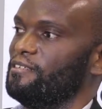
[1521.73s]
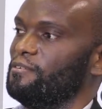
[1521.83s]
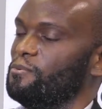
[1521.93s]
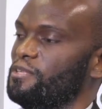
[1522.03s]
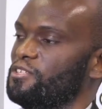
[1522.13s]

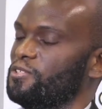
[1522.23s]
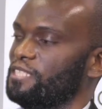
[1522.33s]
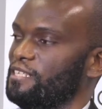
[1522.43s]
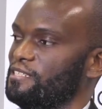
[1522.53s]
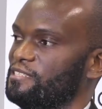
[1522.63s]
With
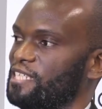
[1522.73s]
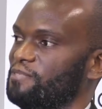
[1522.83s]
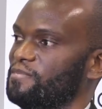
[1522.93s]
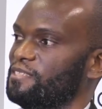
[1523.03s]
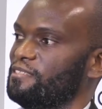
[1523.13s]
shorter lead
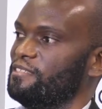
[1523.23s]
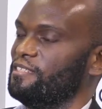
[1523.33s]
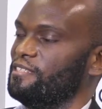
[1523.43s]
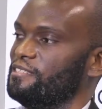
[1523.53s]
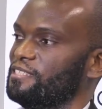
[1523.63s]
times,
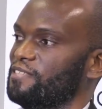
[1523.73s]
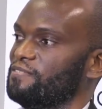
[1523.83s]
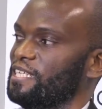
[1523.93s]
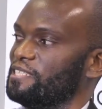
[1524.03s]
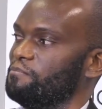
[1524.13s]
it
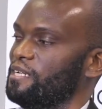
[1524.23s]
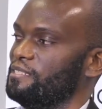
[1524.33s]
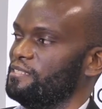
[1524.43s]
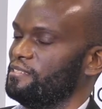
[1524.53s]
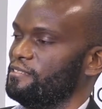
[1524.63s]
saves us
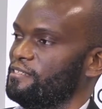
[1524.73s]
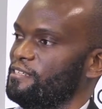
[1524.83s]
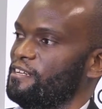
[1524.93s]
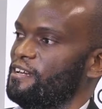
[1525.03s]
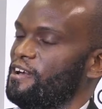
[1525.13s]
money
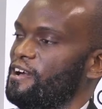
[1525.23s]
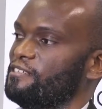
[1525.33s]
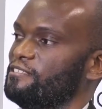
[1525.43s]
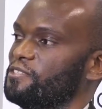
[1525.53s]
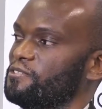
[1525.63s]

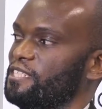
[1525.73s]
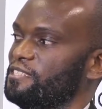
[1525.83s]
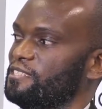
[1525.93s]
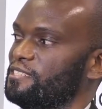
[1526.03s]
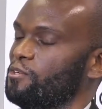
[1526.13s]
and it
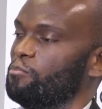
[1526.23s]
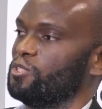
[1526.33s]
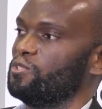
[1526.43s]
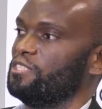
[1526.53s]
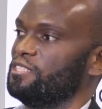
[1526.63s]
creates
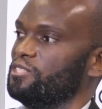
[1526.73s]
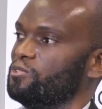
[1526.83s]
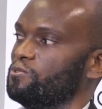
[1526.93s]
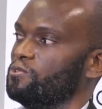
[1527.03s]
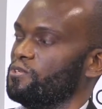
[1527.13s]
opportunities
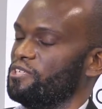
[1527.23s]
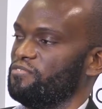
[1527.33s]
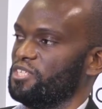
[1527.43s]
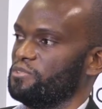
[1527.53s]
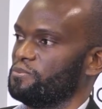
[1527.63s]
to grow
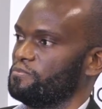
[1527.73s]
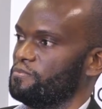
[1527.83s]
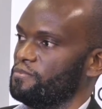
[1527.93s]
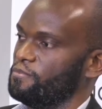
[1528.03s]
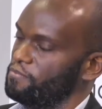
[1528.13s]
revenue.
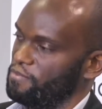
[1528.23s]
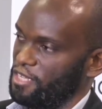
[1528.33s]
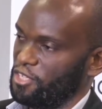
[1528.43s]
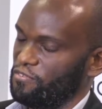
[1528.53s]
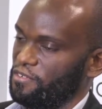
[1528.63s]

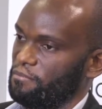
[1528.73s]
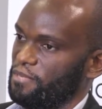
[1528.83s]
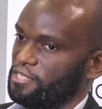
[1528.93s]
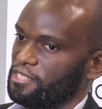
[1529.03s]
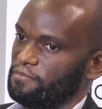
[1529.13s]
Thank you very much.